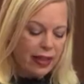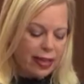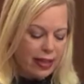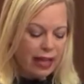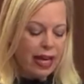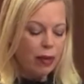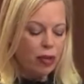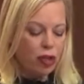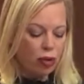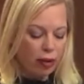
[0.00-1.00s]
This
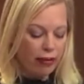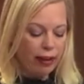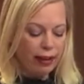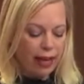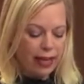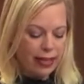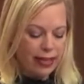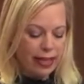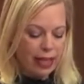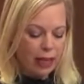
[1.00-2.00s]
language
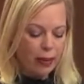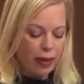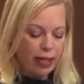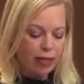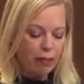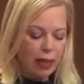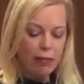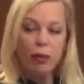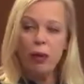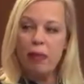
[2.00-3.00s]
trivializes the experience of
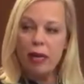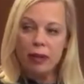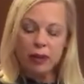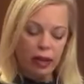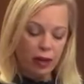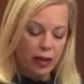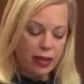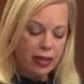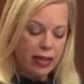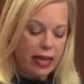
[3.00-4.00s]
people with mental
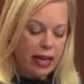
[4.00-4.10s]
illness